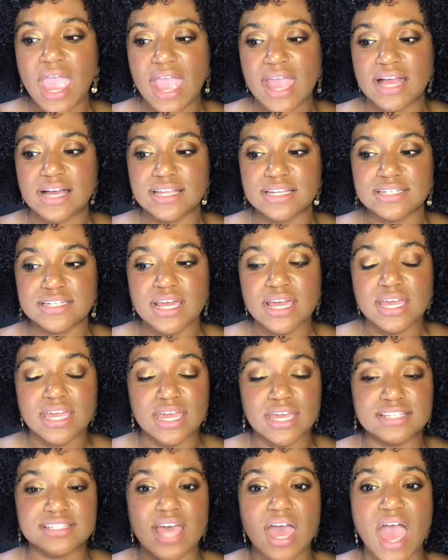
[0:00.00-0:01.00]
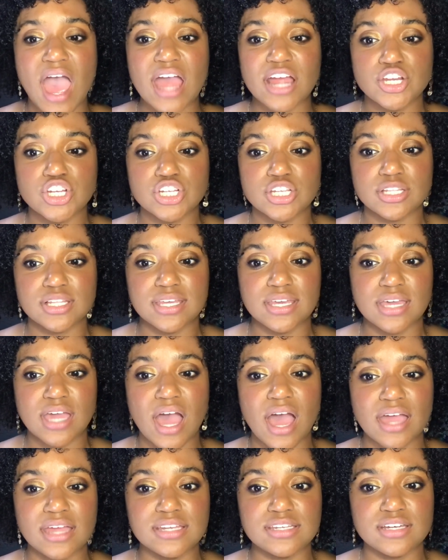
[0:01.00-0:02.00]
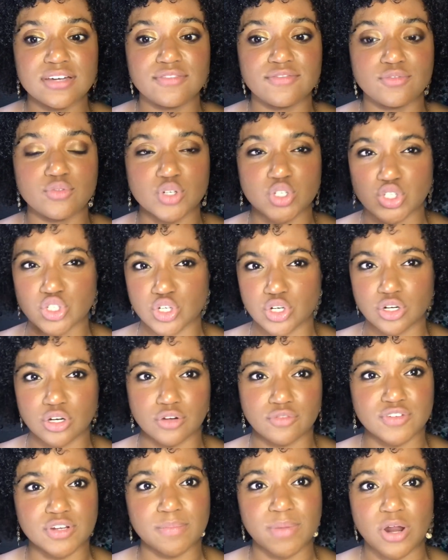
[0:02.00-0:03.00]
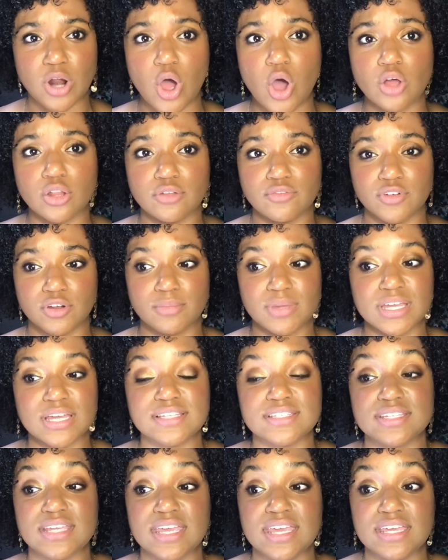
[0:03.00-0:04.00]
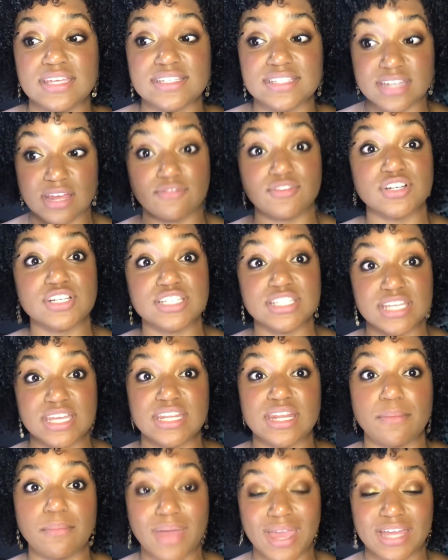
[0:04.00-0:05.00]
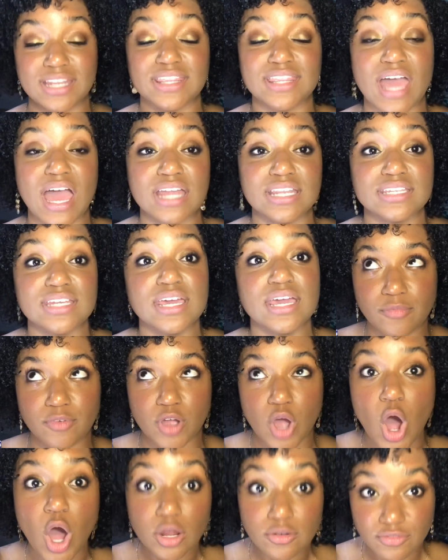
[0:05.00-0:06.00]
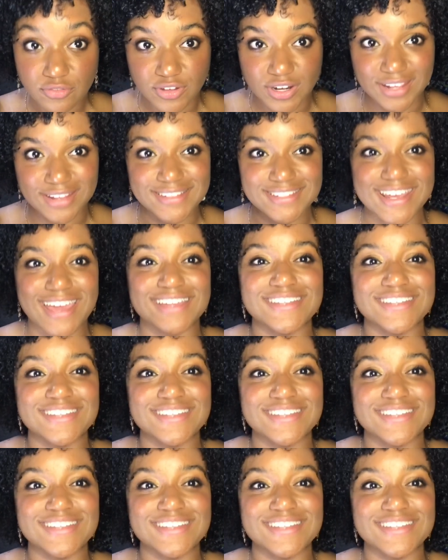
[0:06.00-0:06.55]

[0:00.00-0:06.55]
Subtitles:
and is actually kind of reserved about Oliver because he has never seen a man that confident.